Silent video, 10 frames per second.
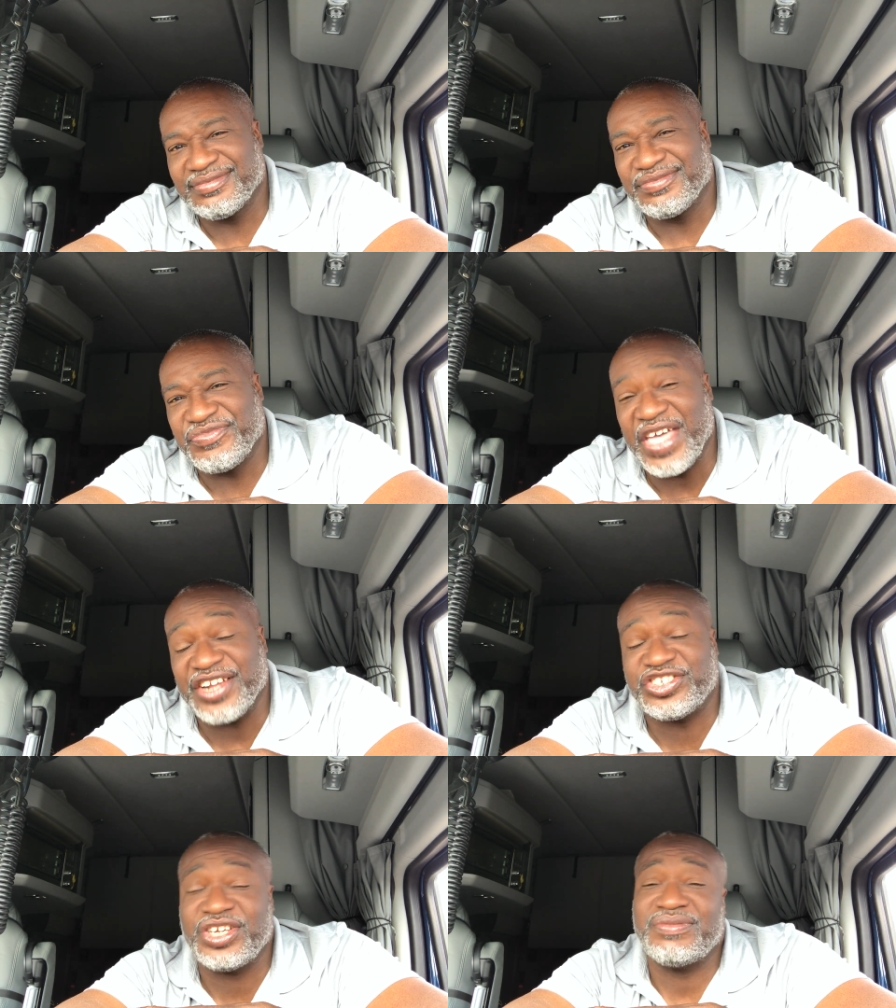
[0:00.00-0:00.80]

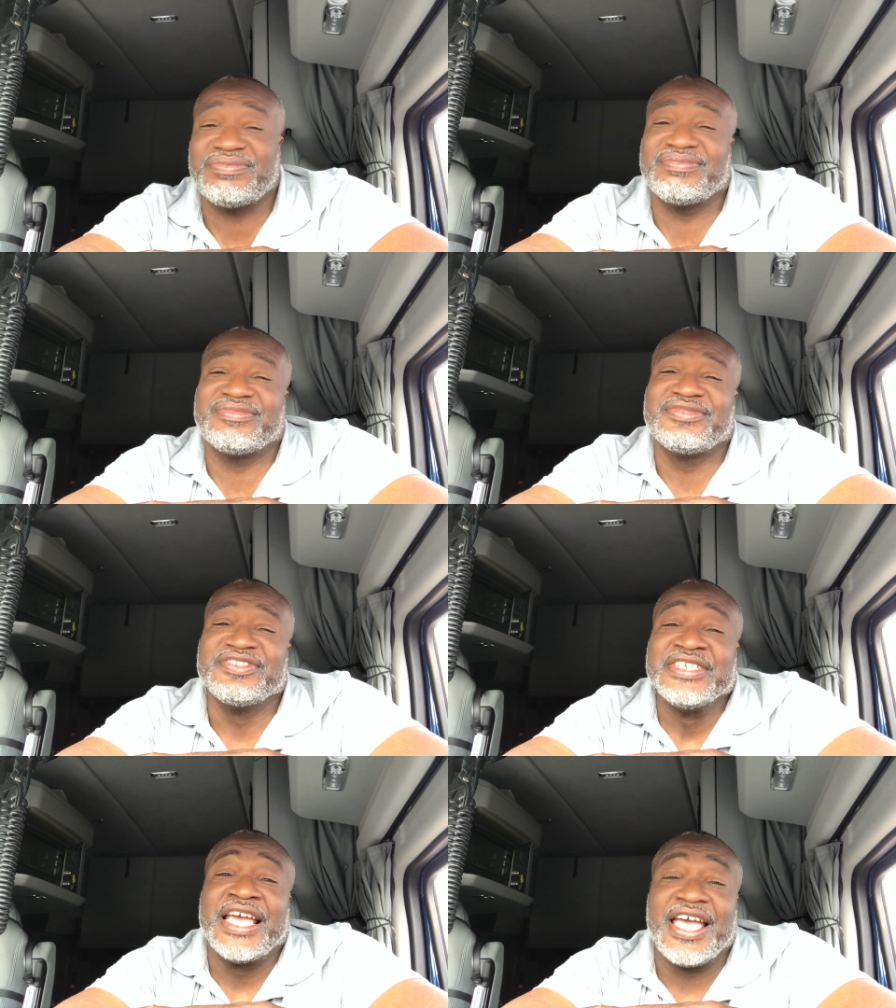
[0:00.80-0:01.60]
That's you.
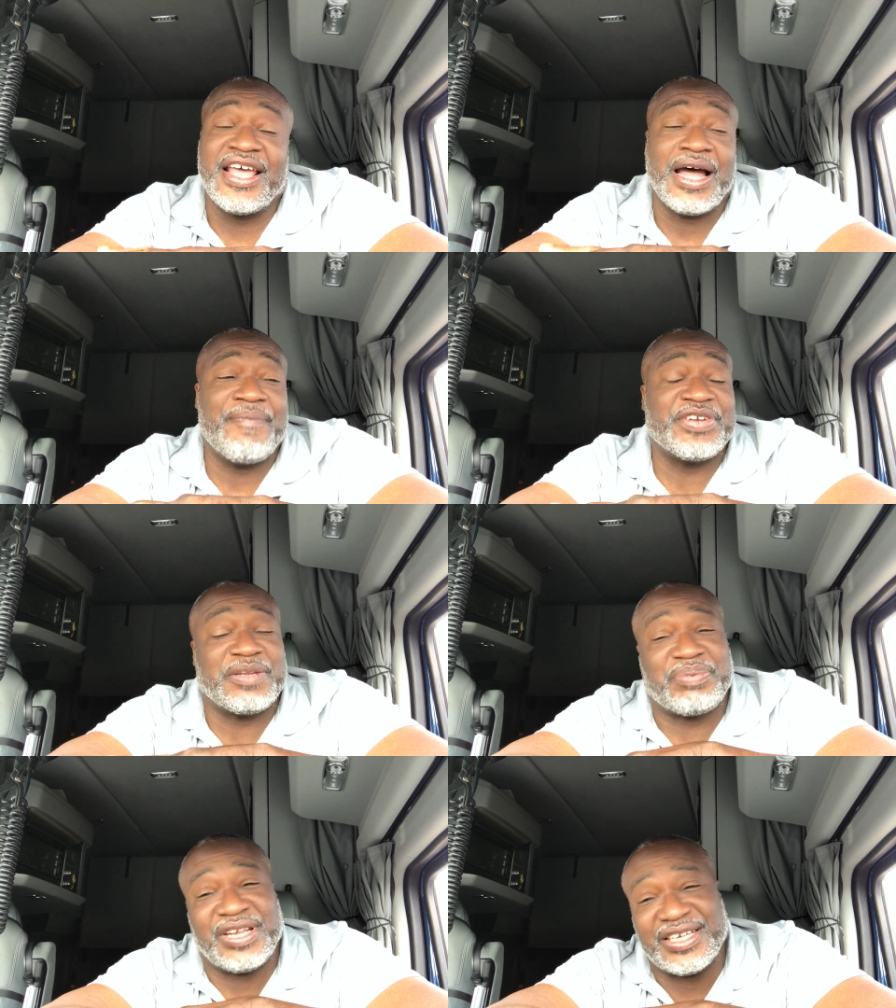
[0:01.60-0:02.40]
And I'm
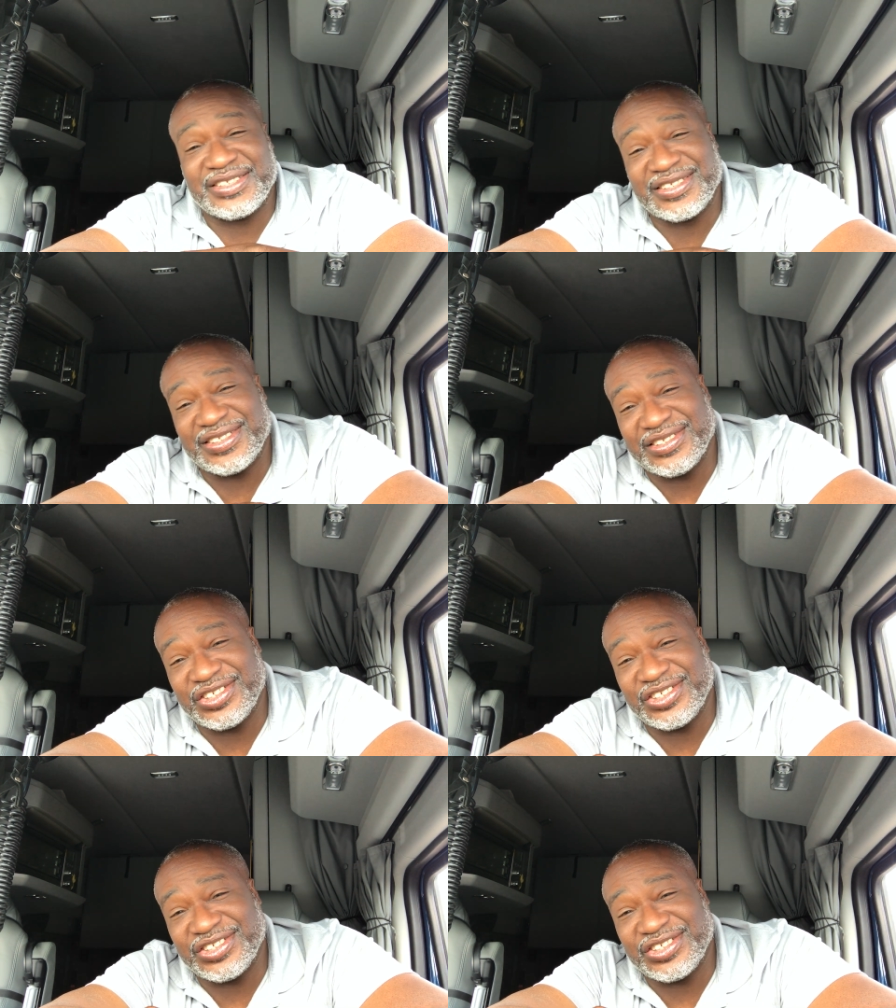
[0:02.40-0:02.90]
50 plus.